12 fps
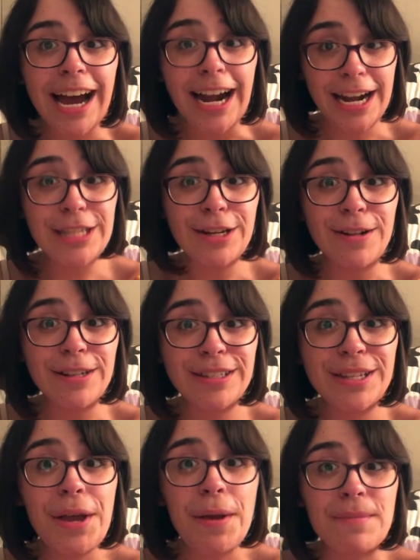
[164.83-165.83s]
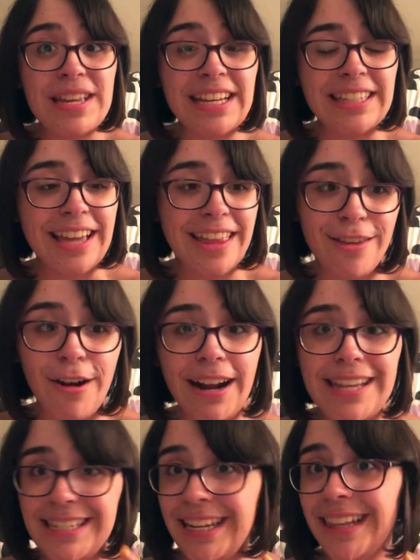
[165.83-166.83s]
an adult because I thought
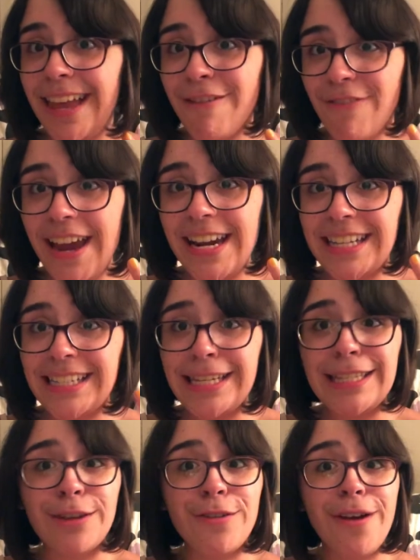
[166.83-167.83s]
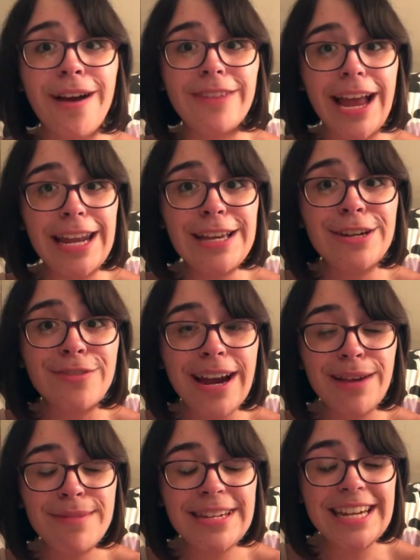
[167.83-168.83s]
I didn't like fantasy. So if you have any good
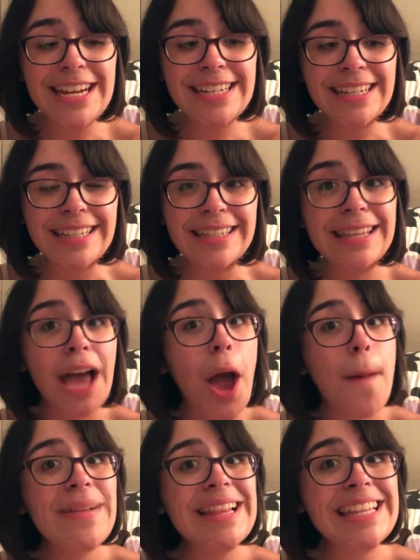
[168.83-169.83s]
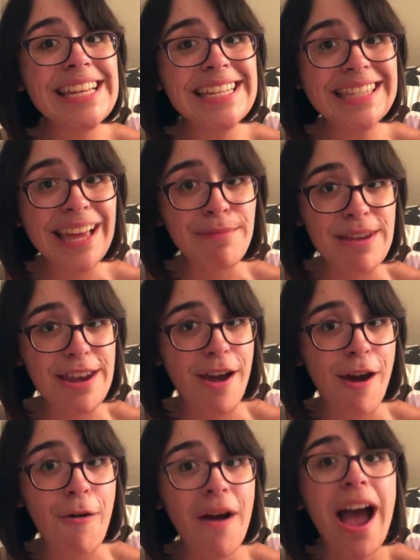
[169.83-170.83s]
recommendations, please let me
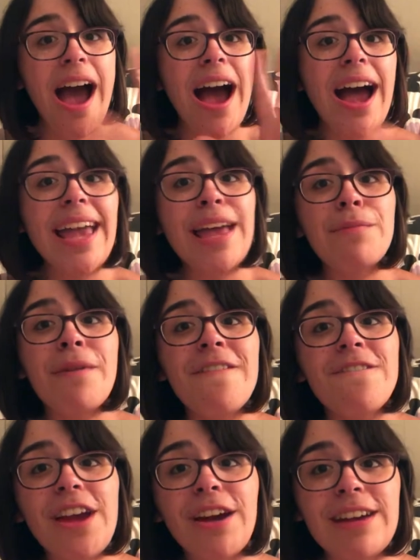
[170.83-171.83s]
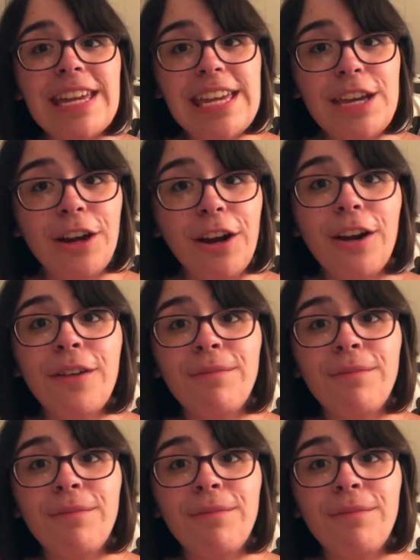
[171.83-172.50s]
know. I am very eager.